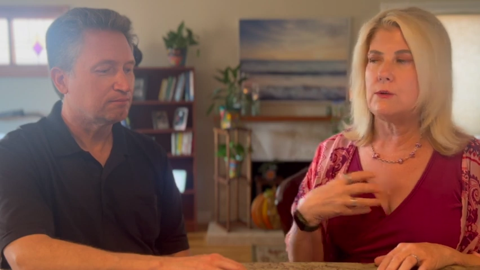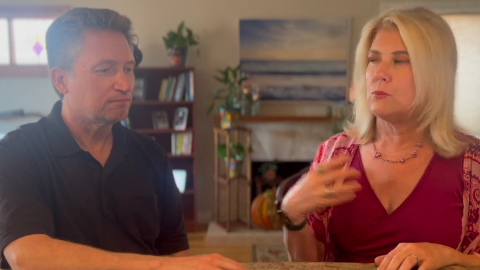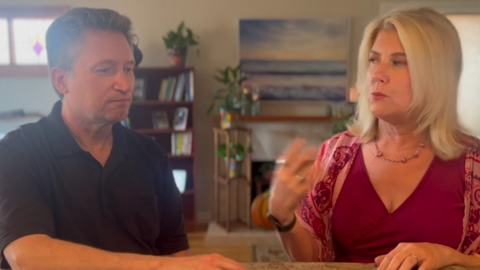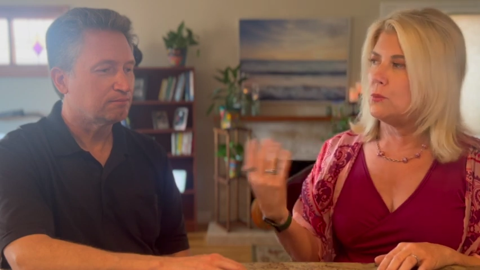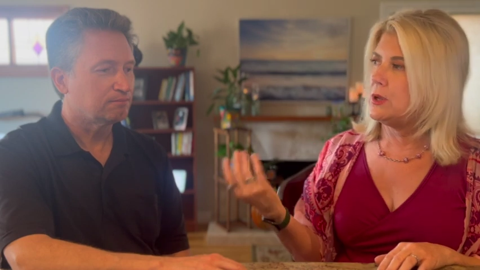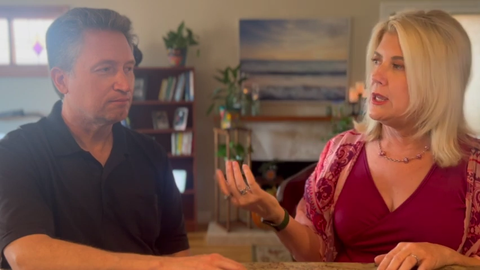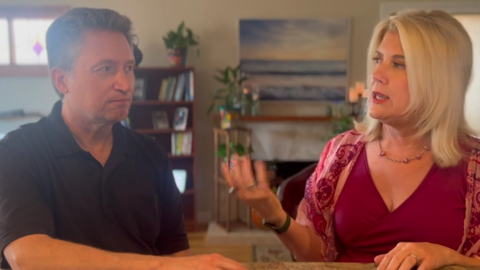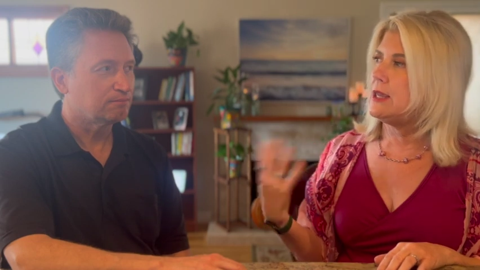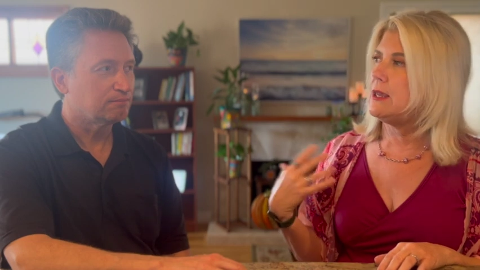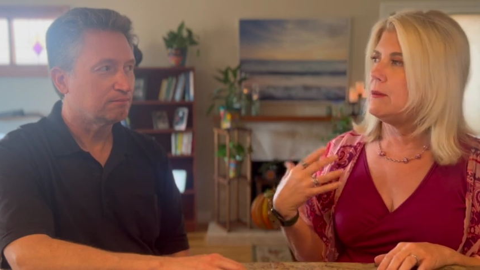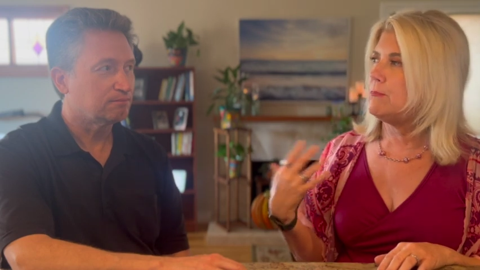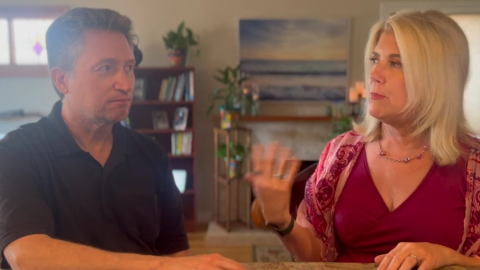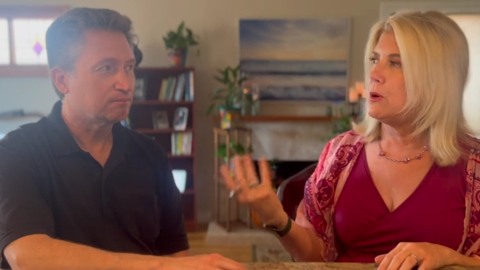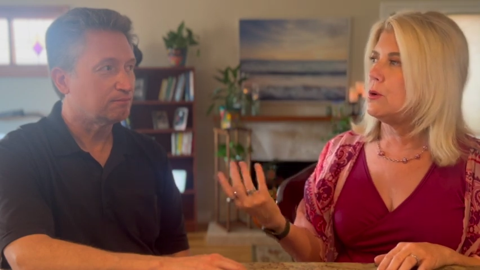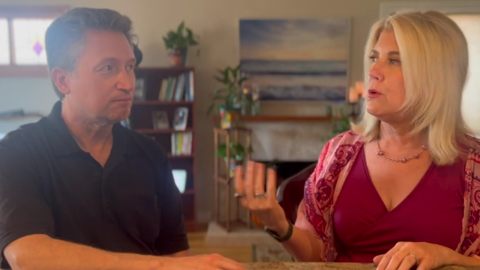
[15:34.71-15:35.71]
Speaker 1: We
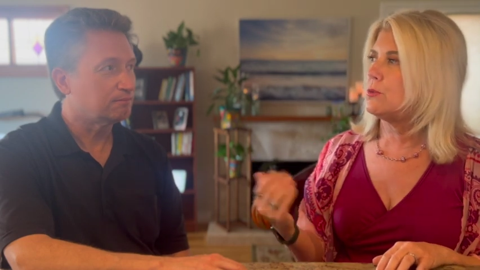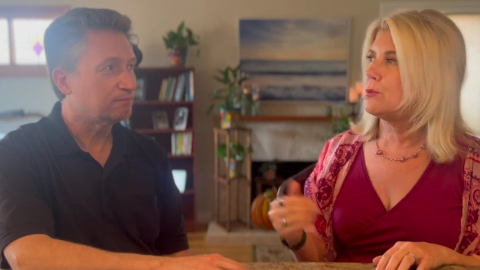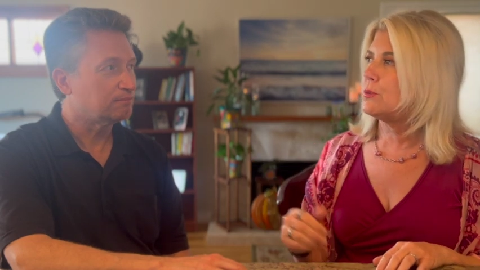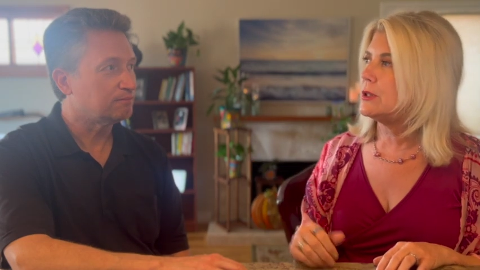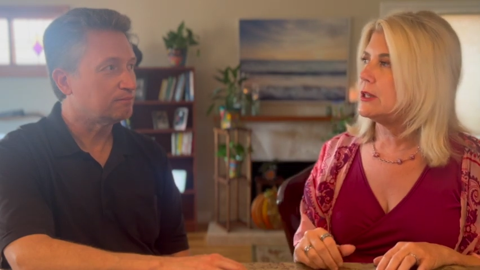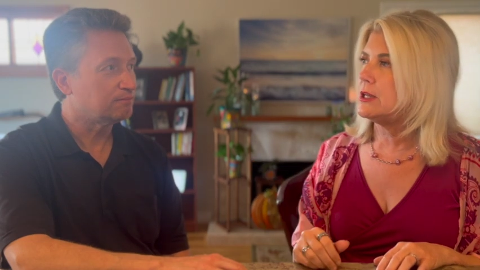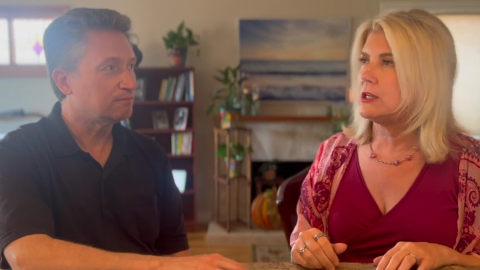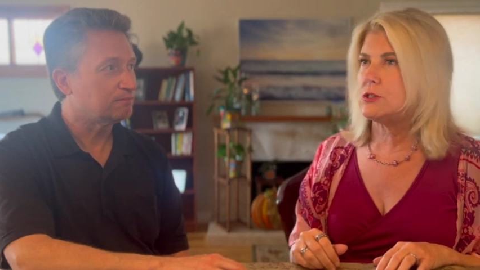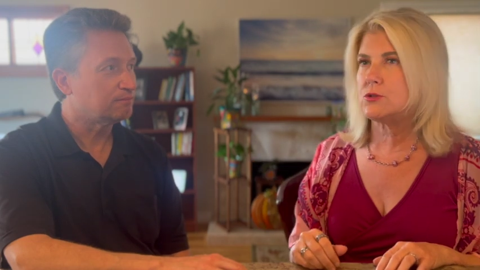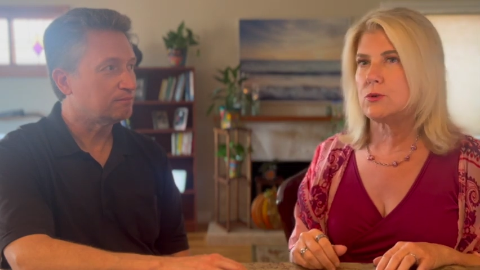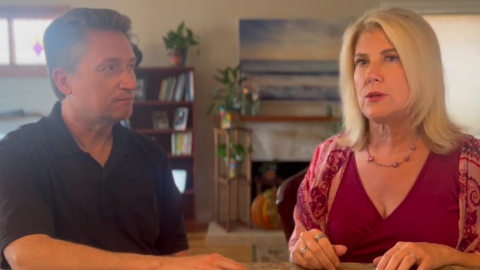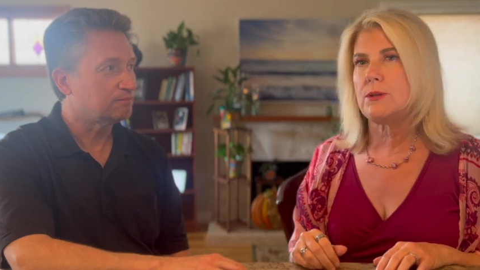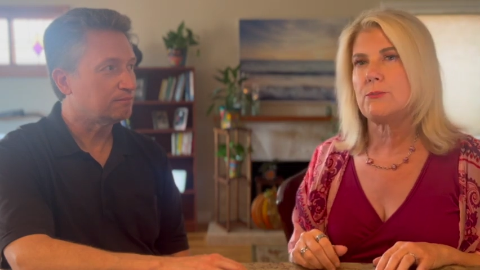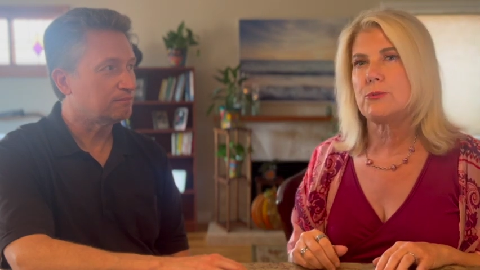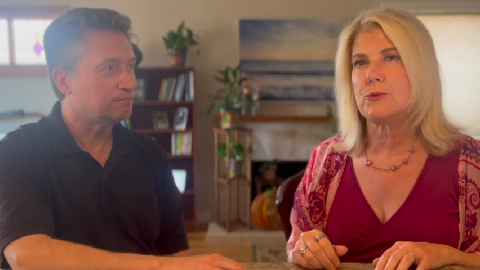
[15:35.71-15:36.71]
both really enjoy
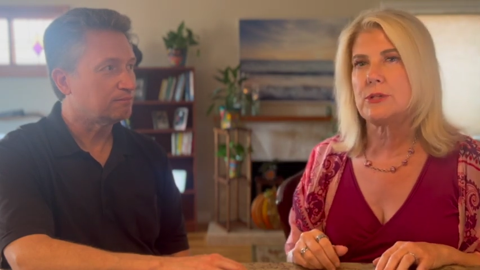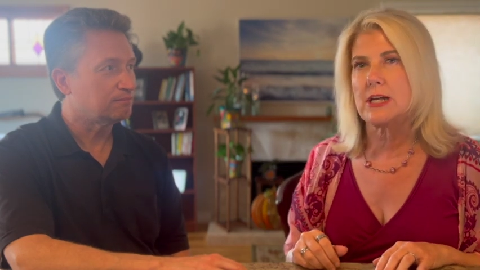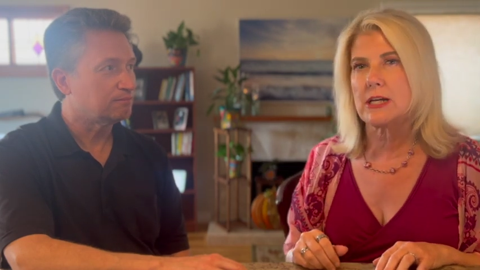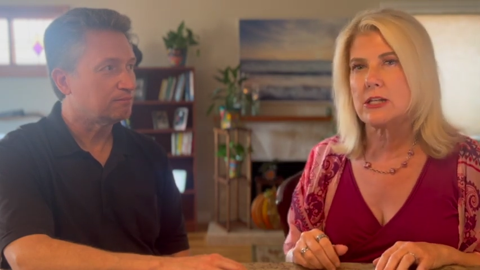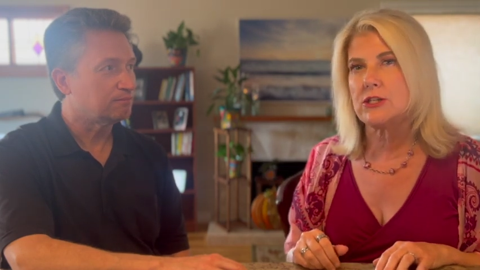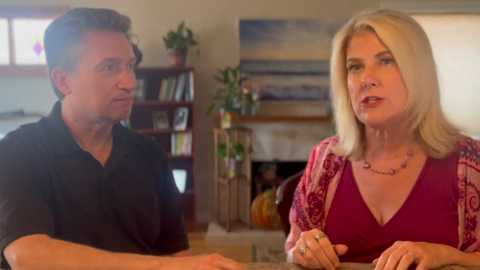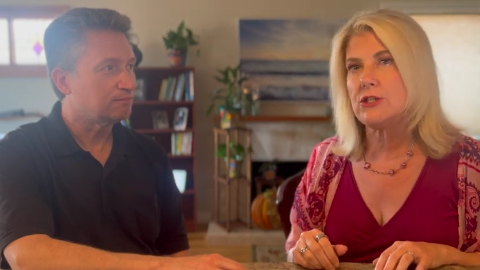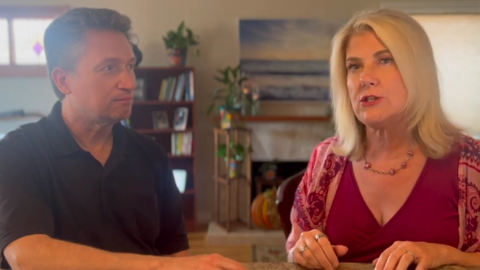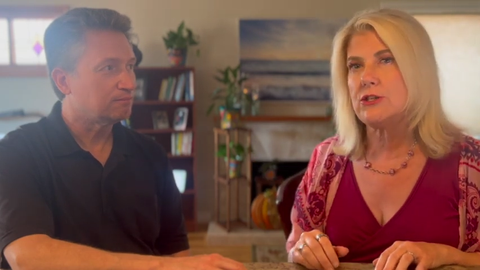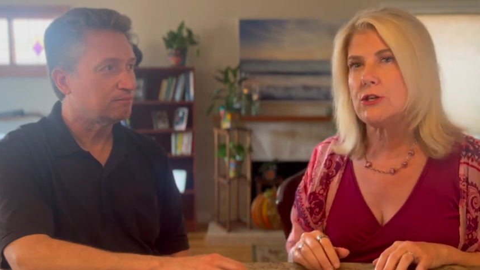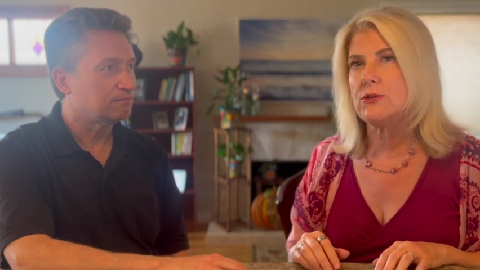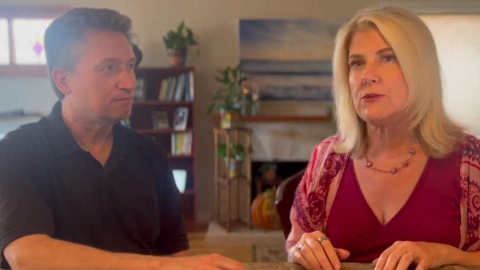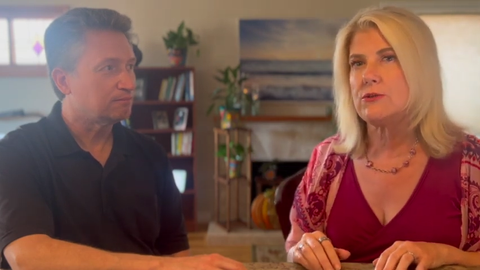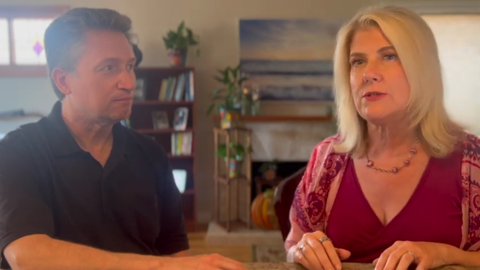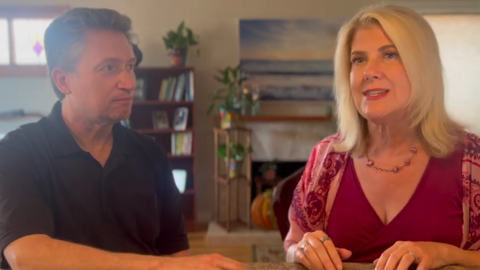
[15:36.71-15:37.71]
the production
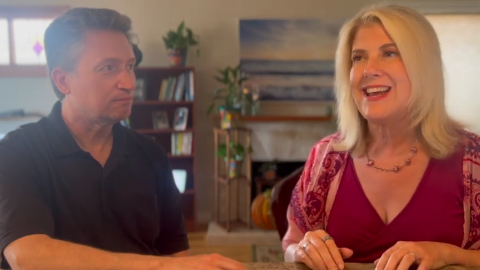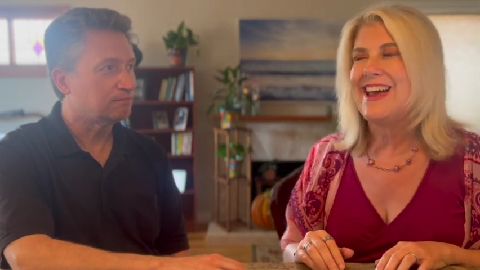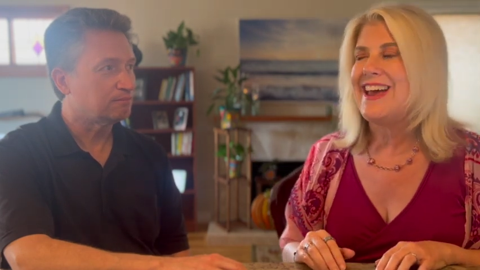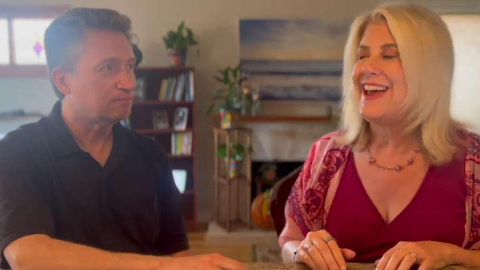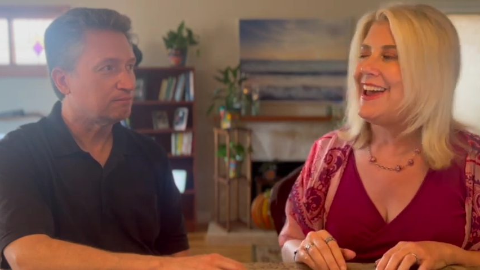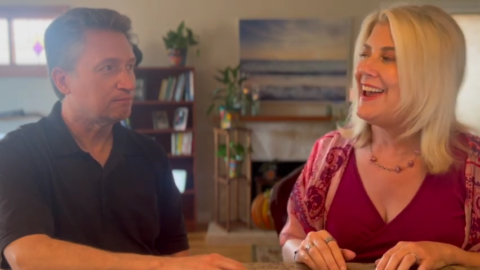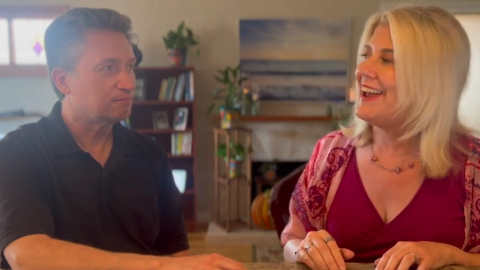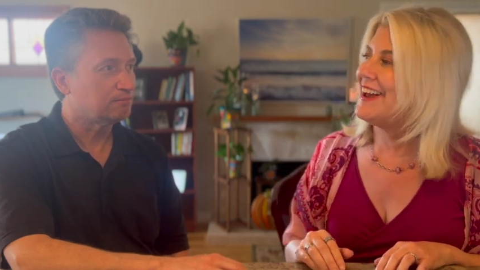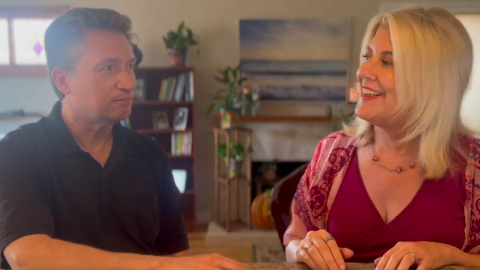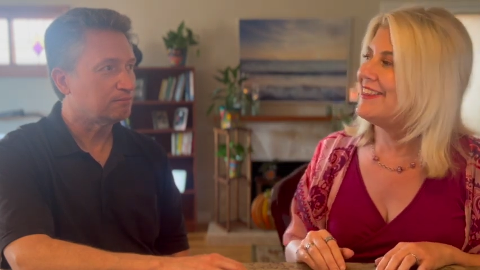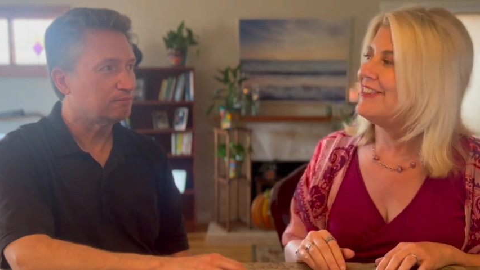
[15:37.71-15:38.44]
shows, and